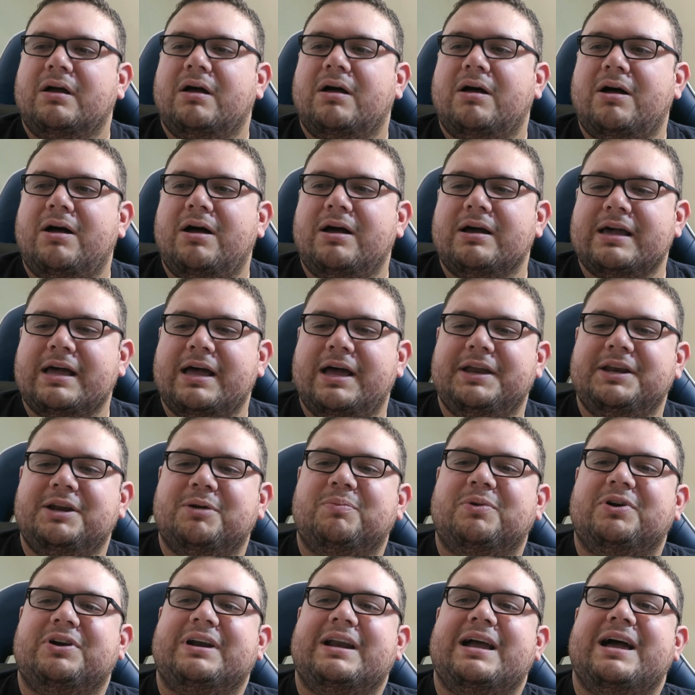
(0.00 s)
Hawkeye
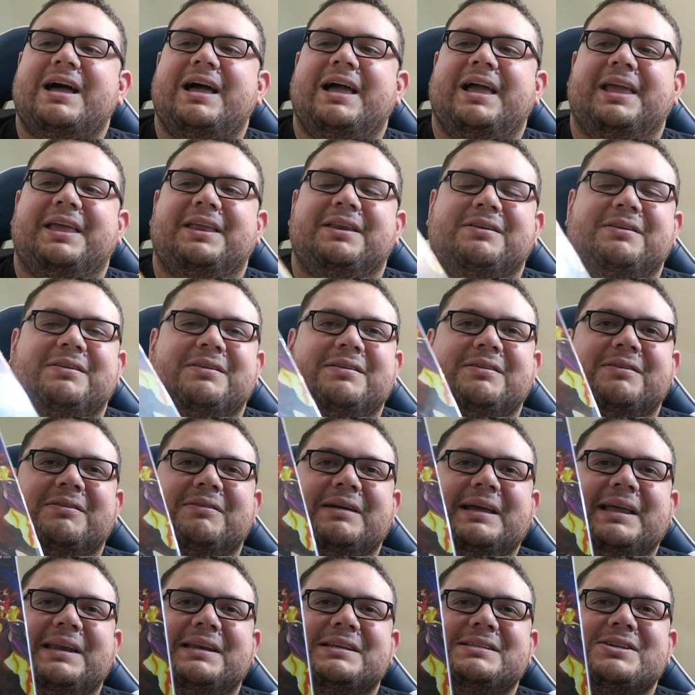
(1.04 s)
number 9
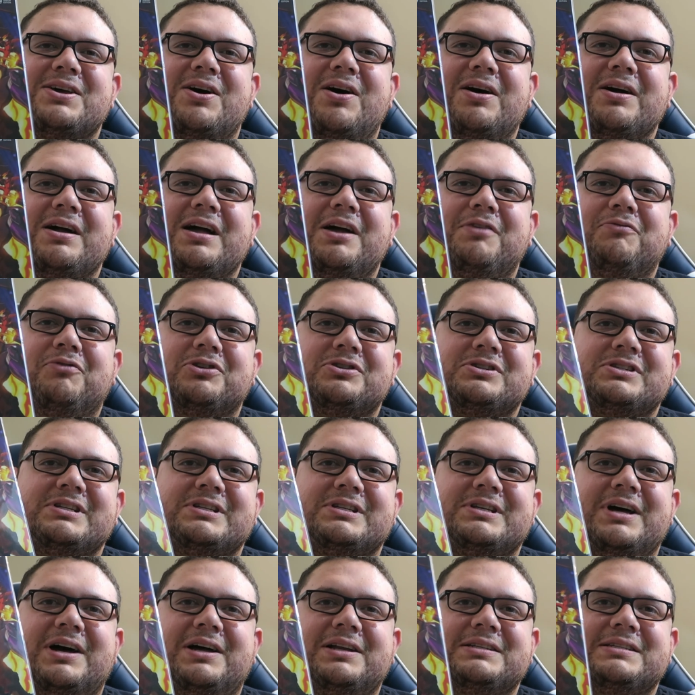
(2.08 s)
and it's Hawkeye
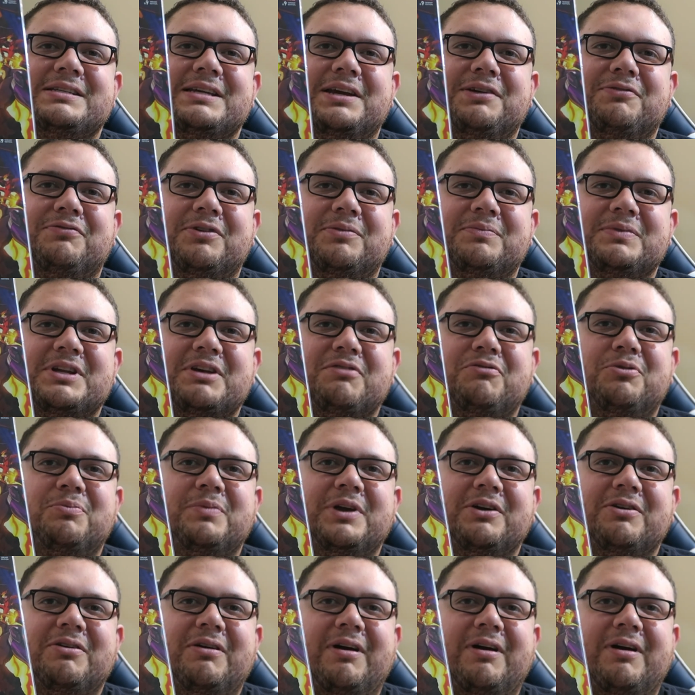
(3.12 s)
versus Dante from Devil May